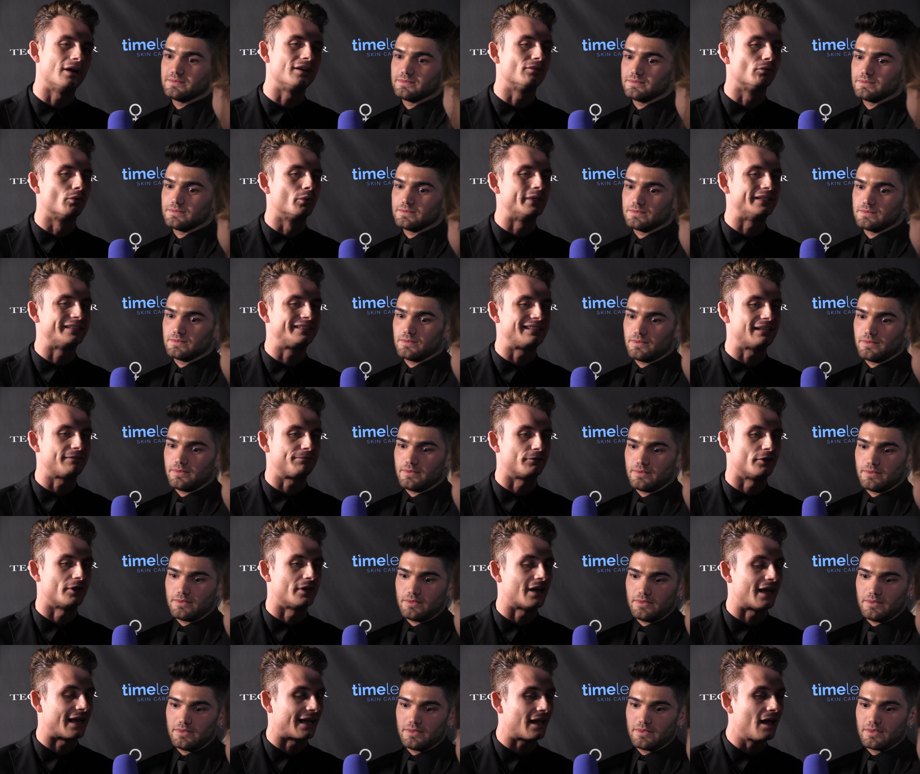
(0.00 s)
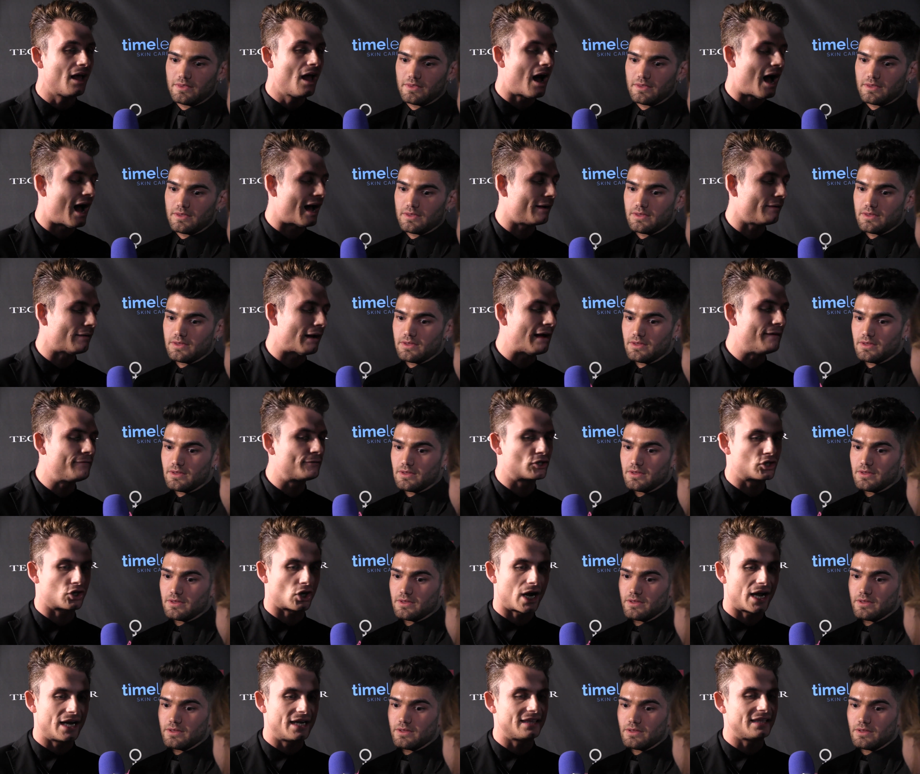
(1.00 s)
Speaker 1: are always different. Like I,
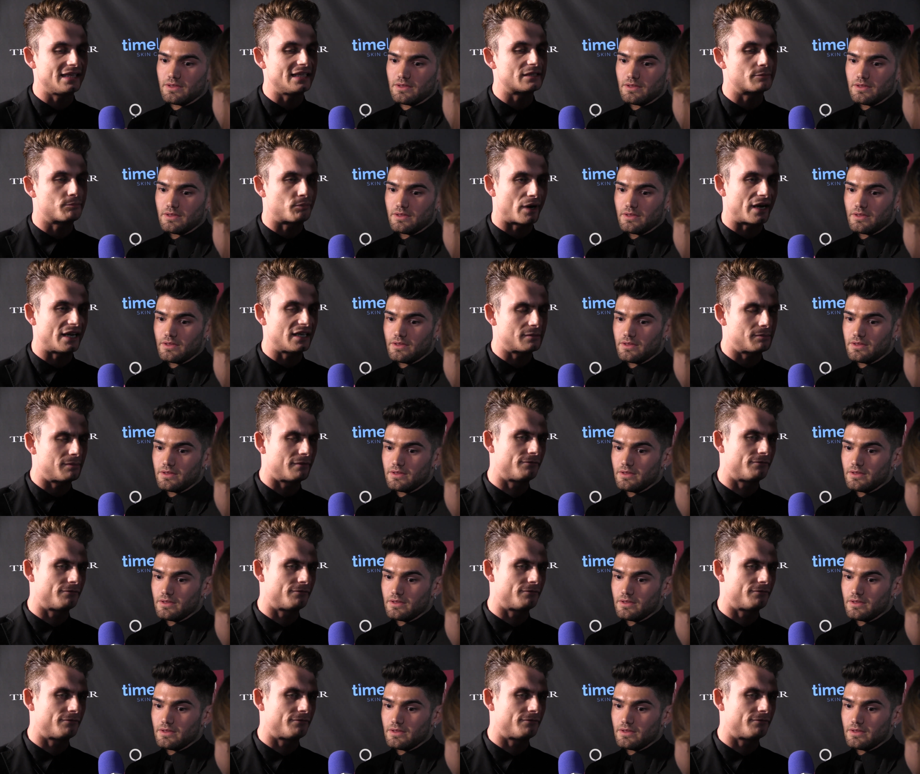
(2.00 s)
I've tried these breaks